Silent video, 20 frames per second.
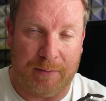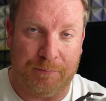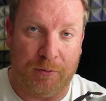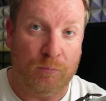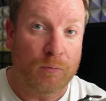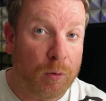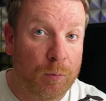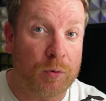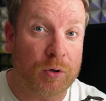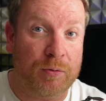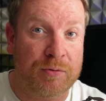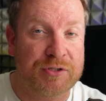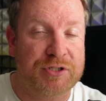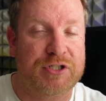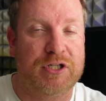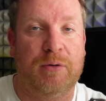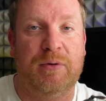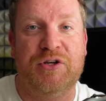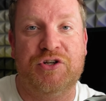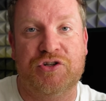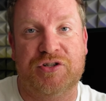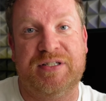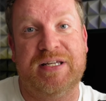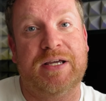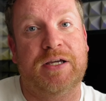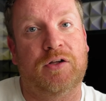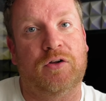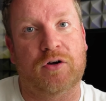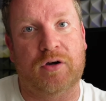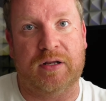But what we're going to do is just
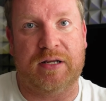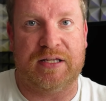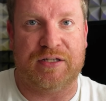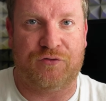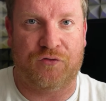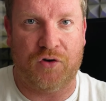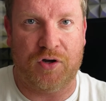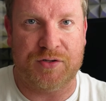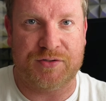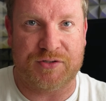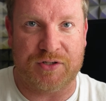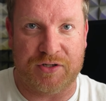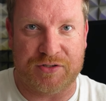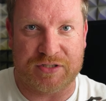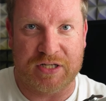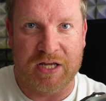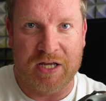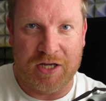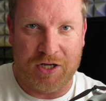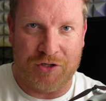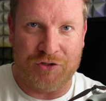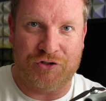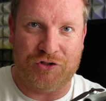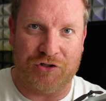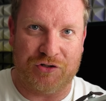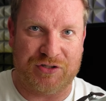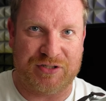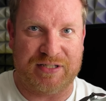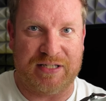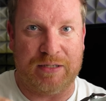take a look at these photos and
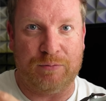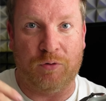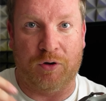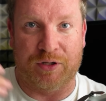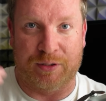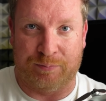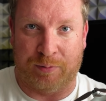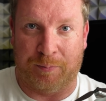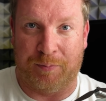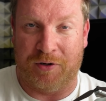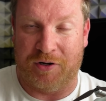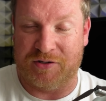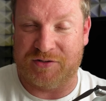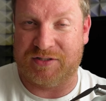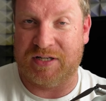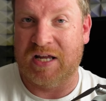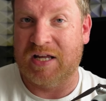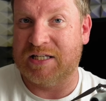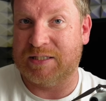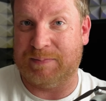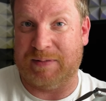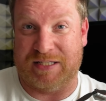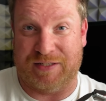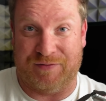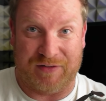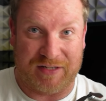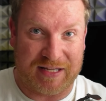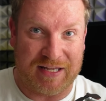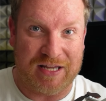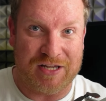just see what the proposed
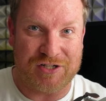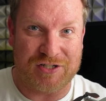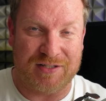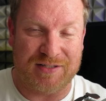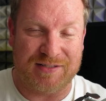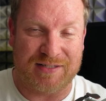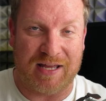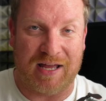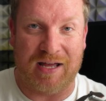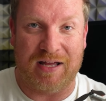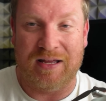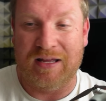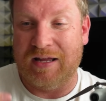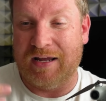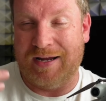specifications are,